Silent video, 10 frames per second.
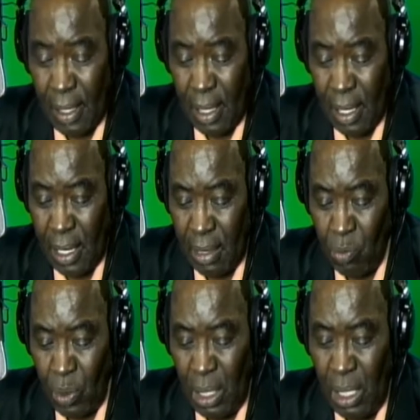And
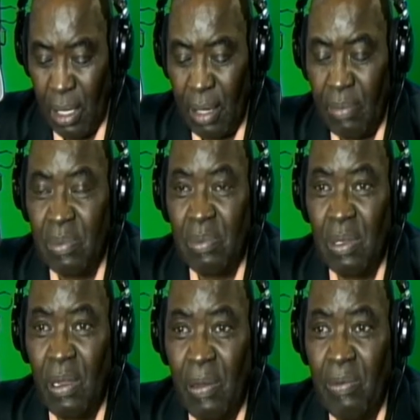we are
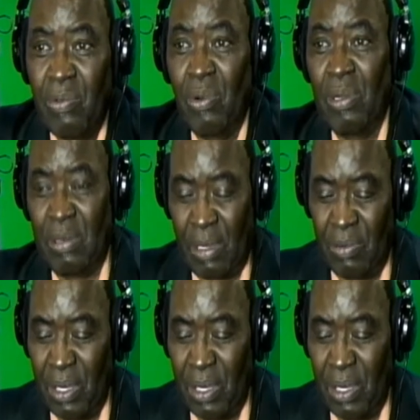looking toward,